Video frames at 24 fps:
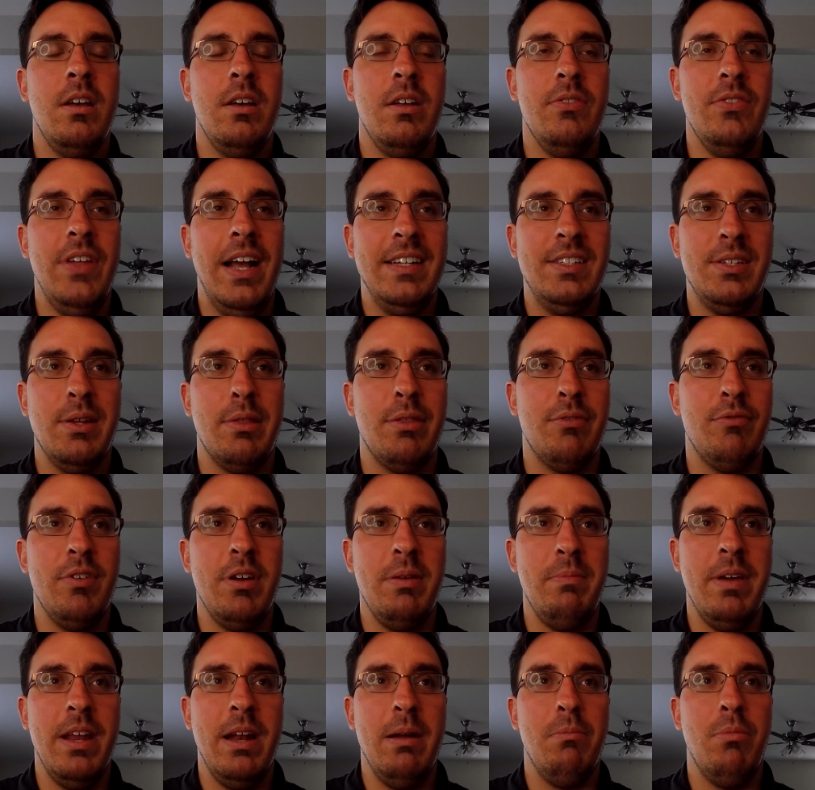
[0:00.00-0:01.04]
That's a
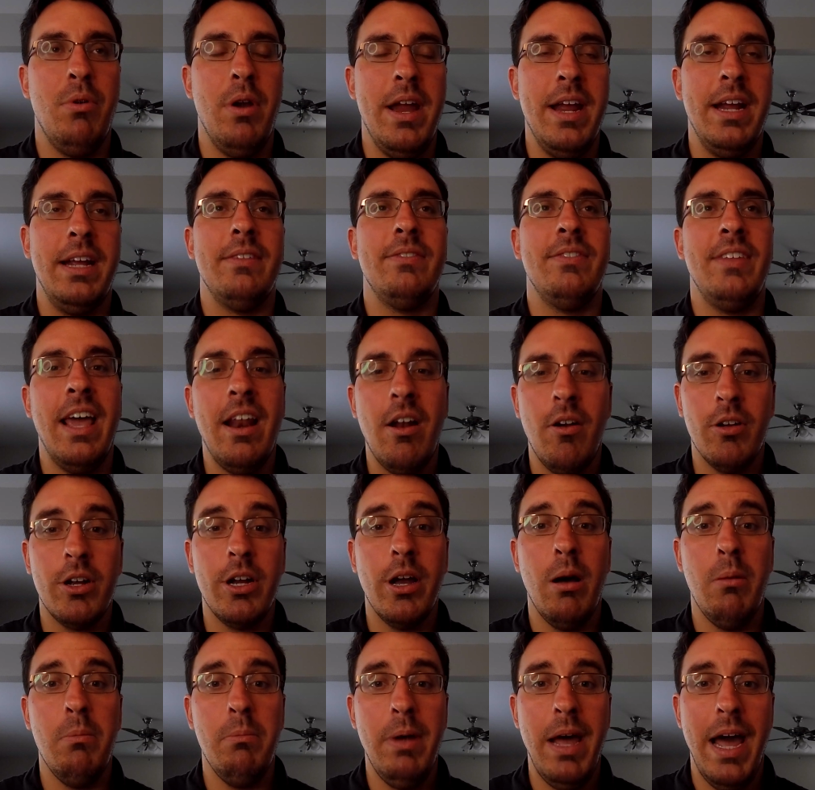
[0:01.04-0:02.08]
3-minute break. Then I'll
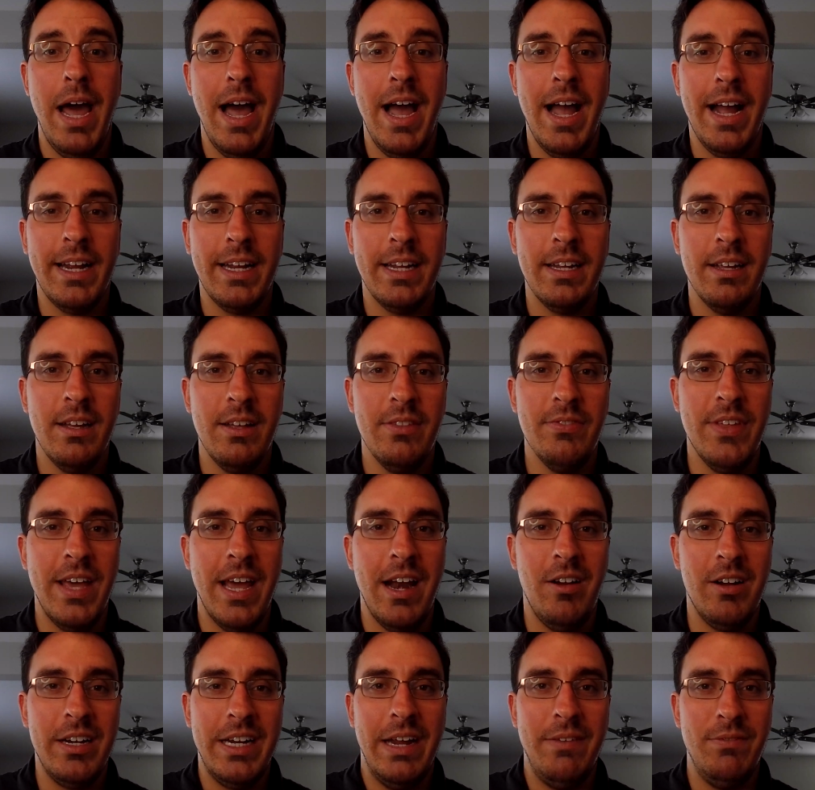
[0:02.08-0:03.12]
come back. Then
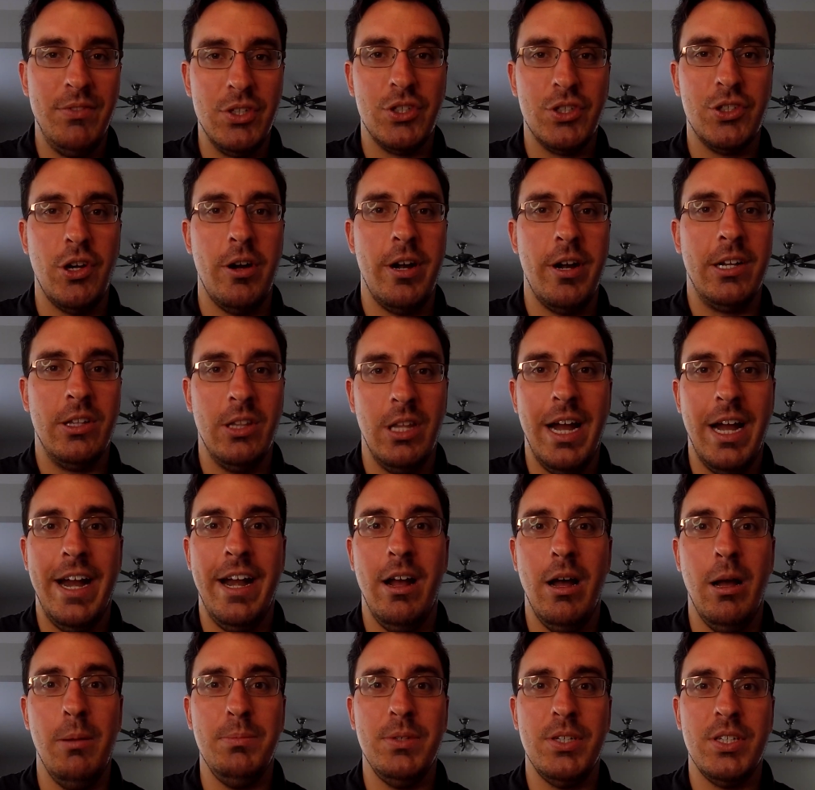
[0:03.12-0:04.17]
I'll give the starting
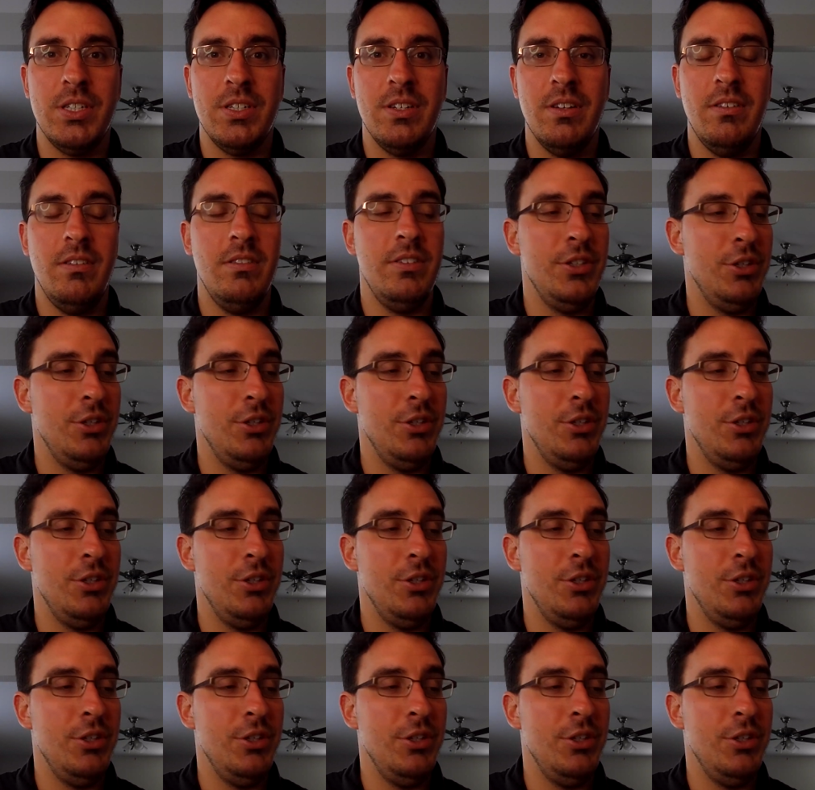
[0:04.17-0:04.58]
lineups.